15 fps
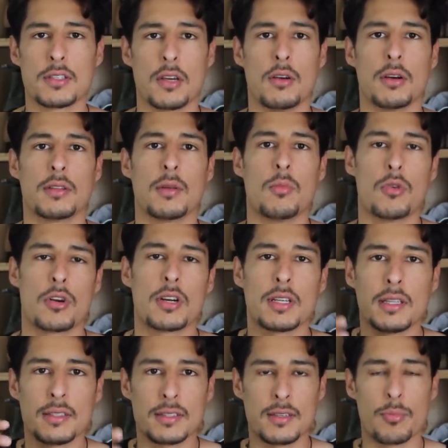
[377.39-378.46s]
So the
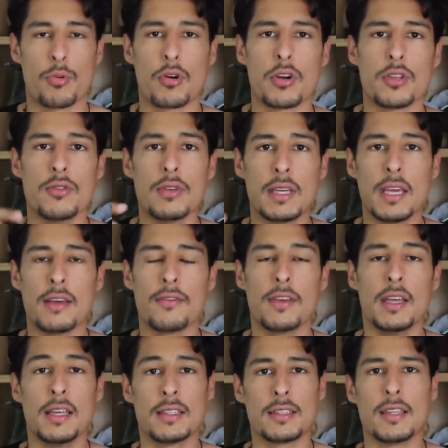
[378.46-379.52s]
more support you give
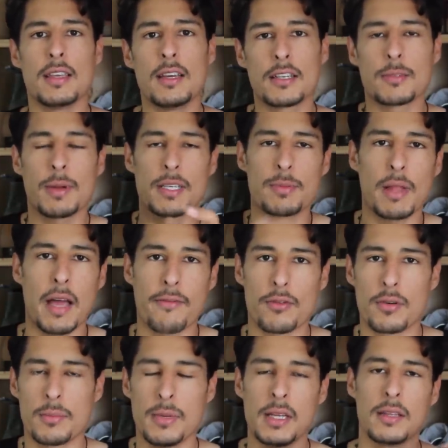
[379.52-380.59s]
to the Young Spades
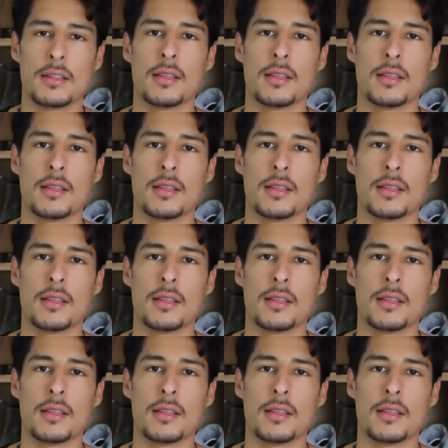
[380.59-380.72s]
platform,